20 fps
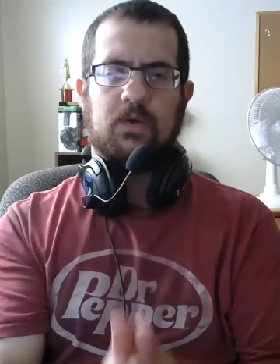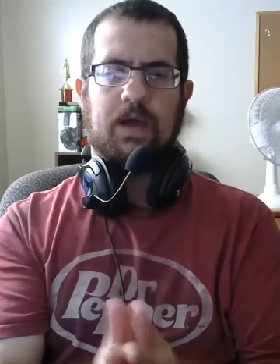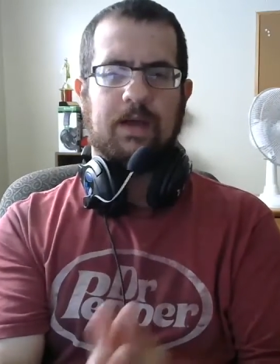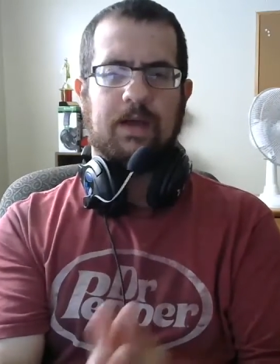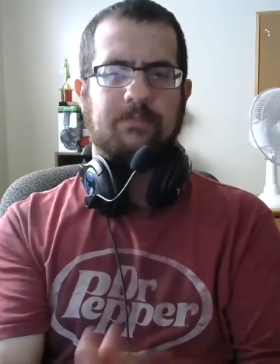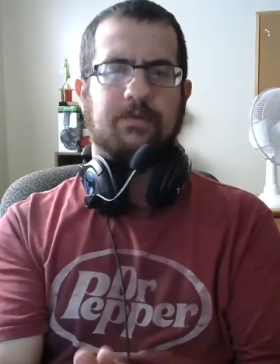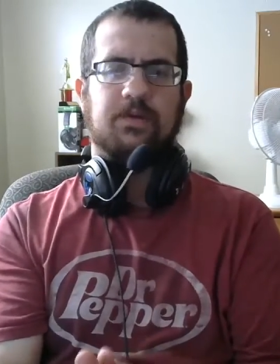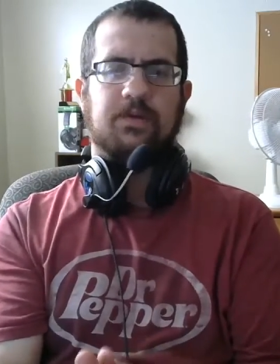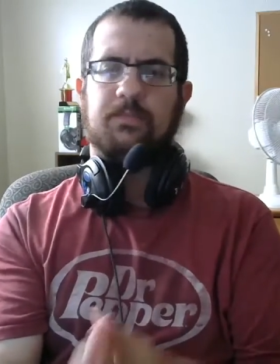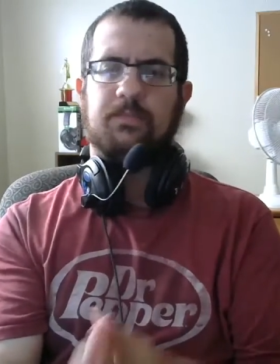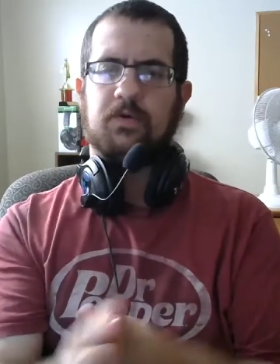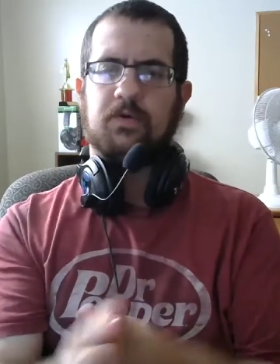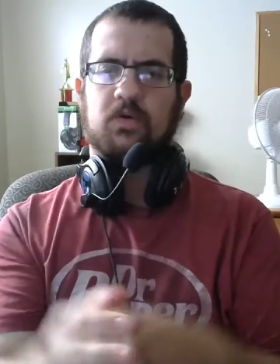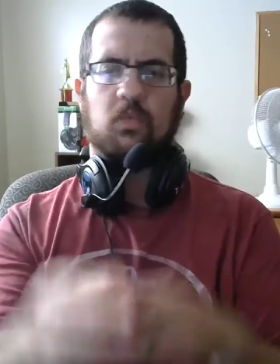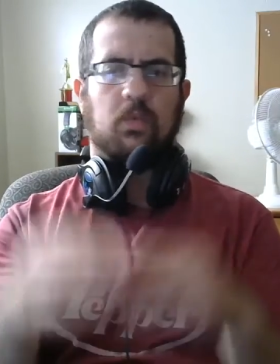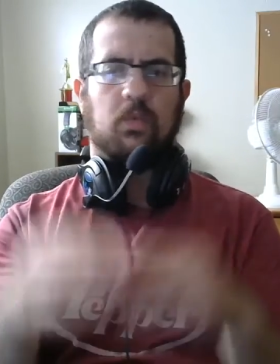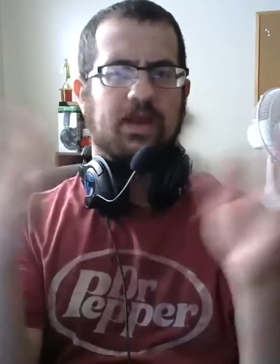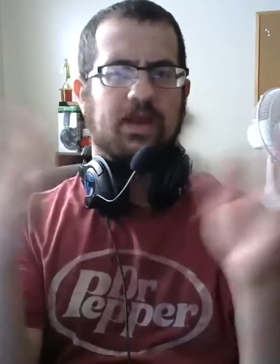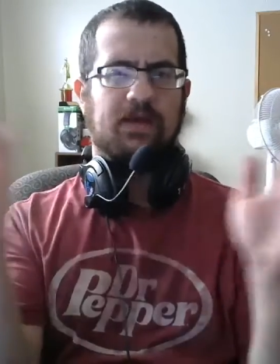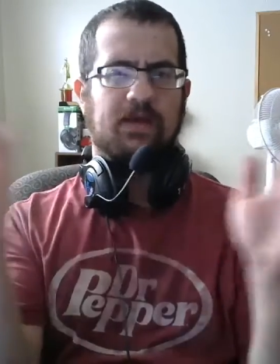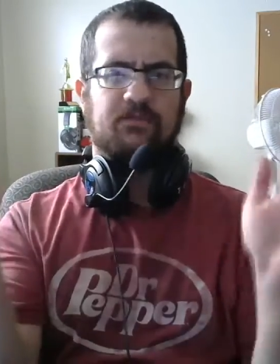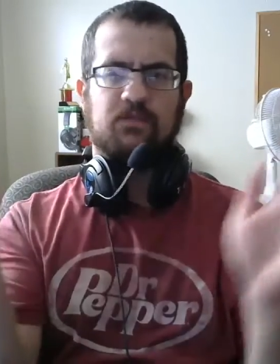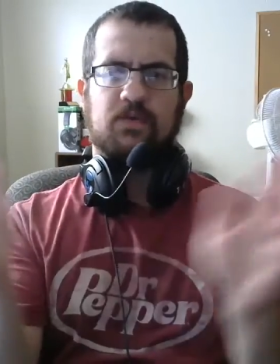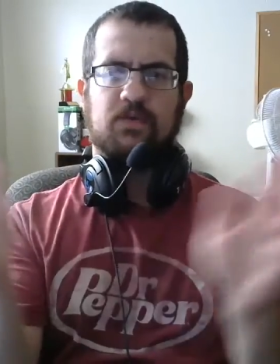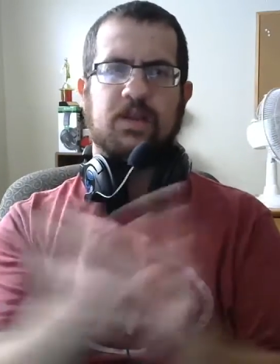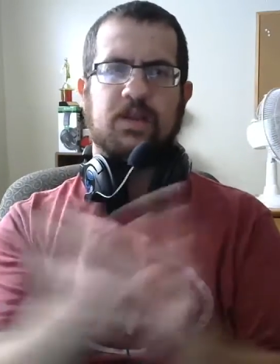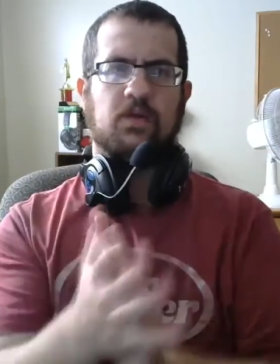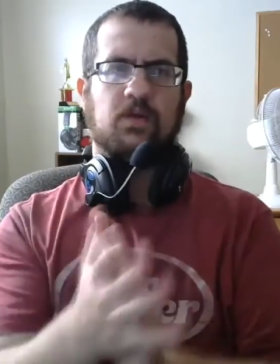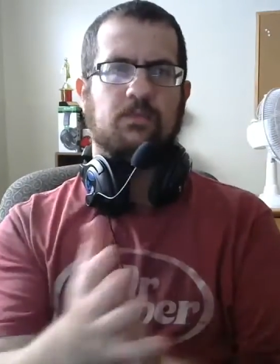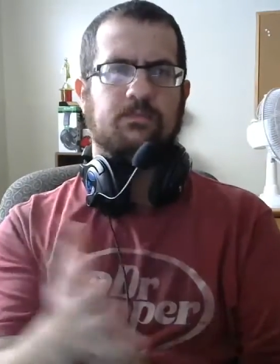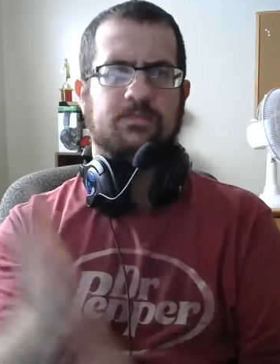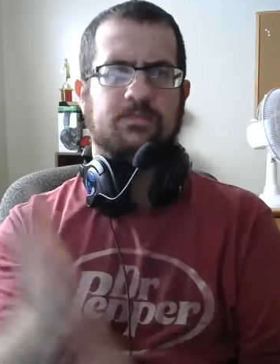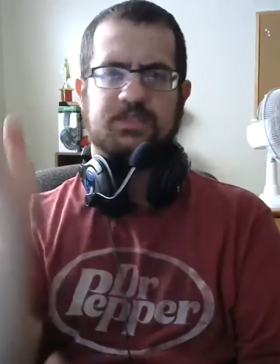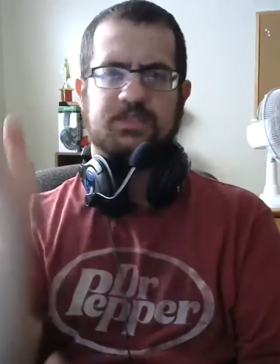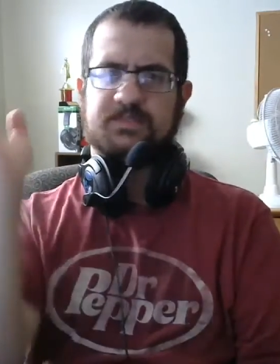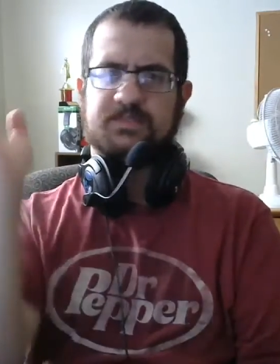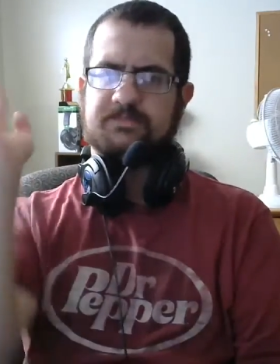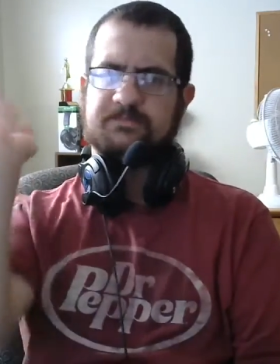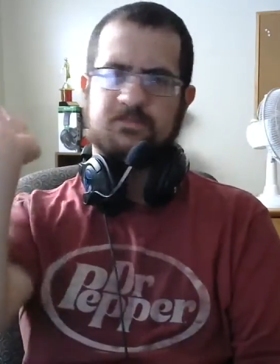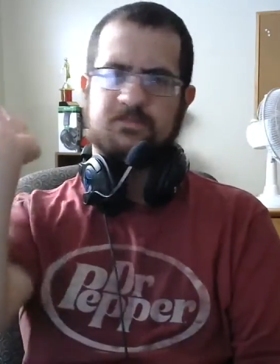I'm going to book whatever and
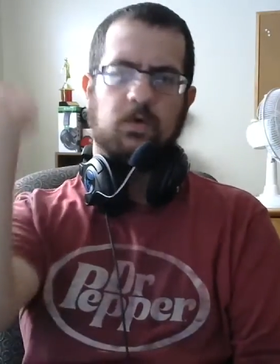just